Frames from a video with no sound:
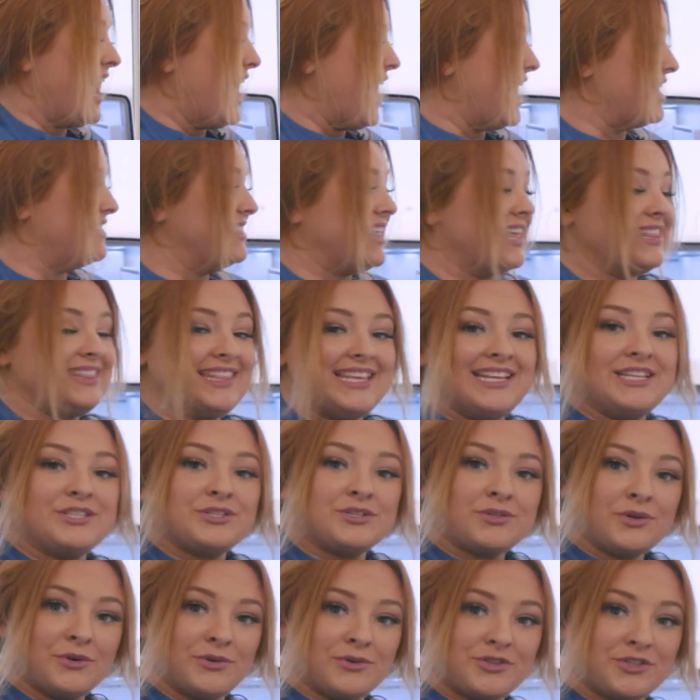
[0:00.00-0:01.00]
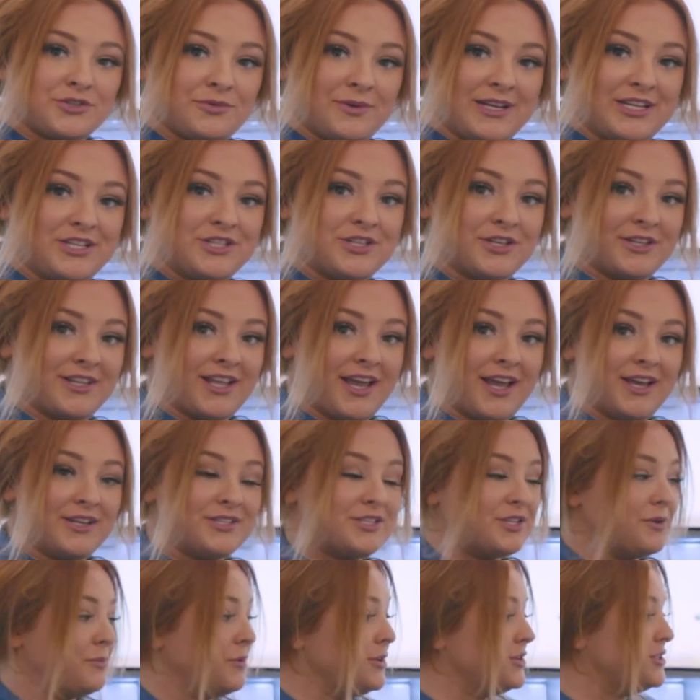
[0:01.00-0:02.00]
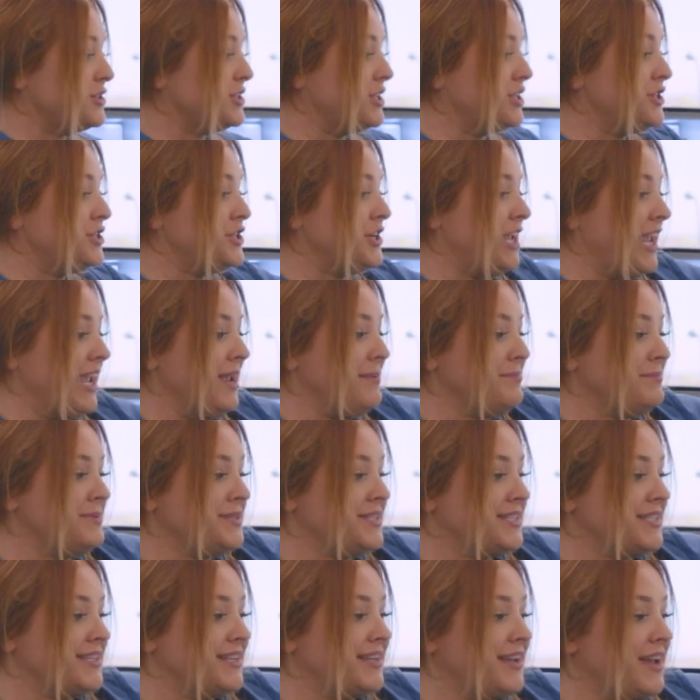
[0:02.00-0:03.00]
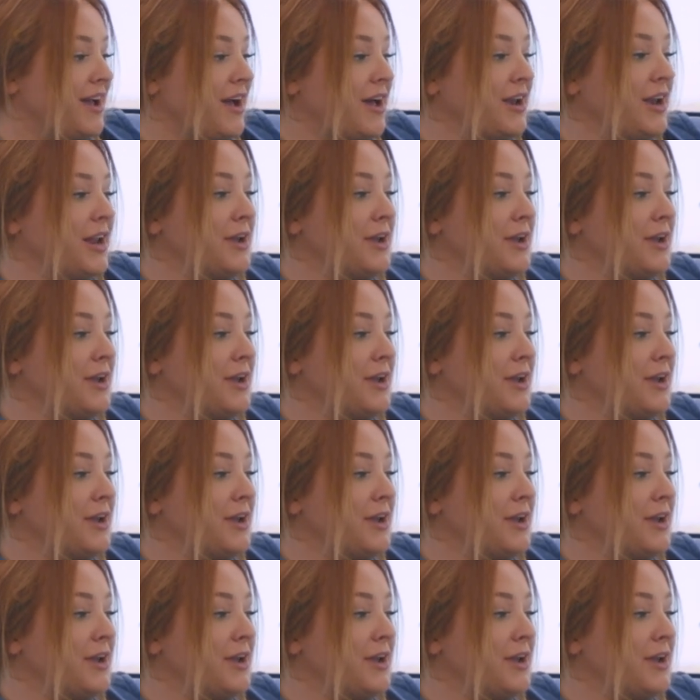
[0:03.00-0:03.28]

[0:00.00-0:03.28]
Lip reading: and then these talk to each other. So once the chips are